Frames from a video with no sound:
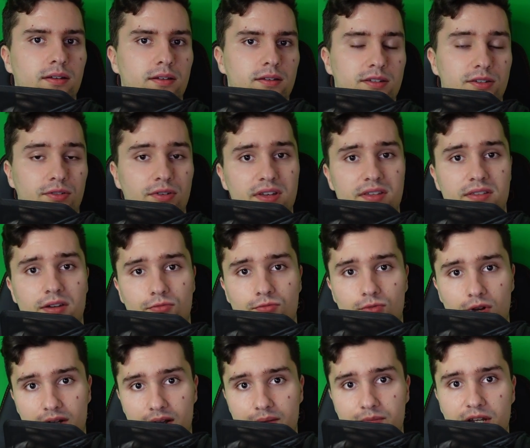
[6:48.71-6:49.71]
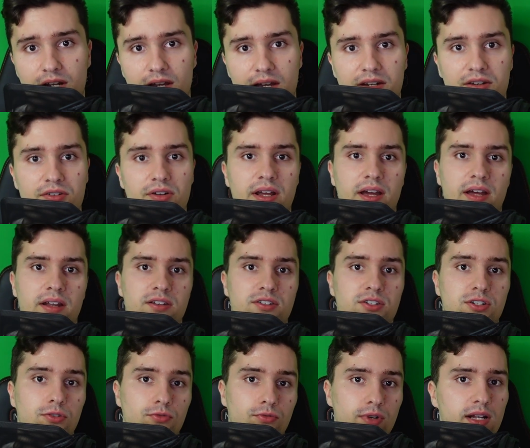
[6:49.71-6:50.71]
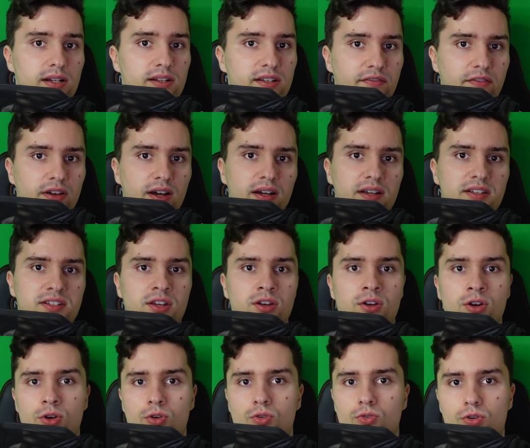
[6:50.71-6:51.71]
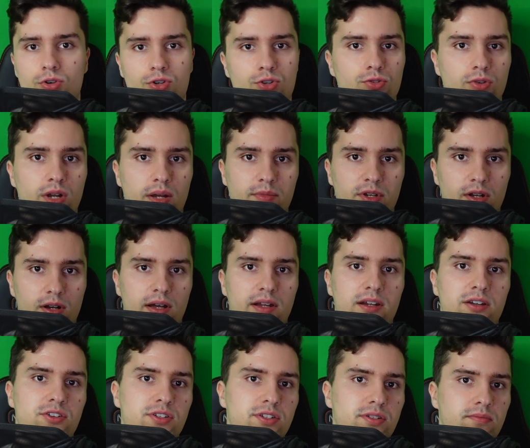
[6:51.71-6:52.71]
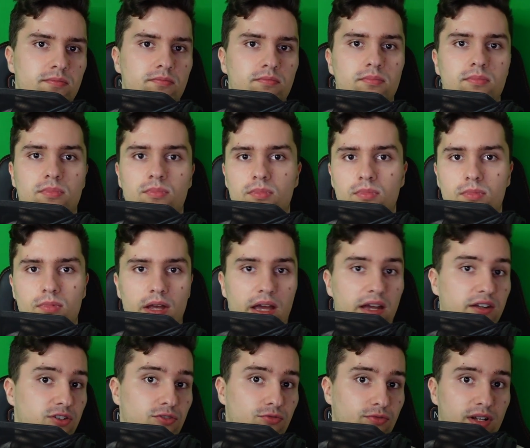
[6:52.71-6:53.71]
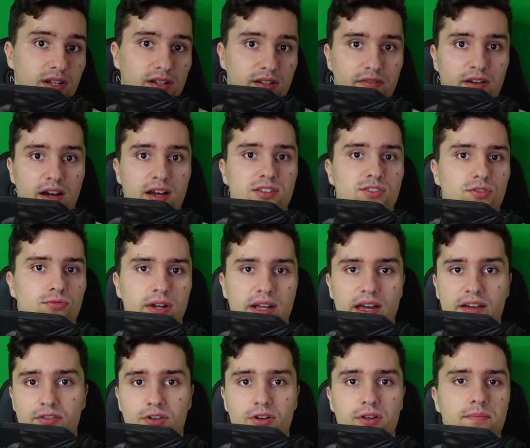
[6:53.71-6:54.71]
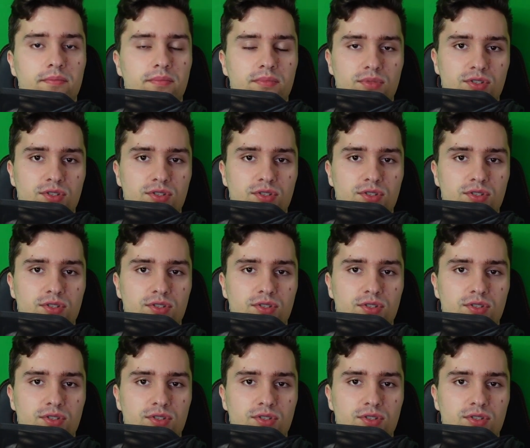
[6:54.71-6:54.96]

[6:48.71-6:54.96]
So either one emulator and your real device, or two emulators and your real device, or whatever.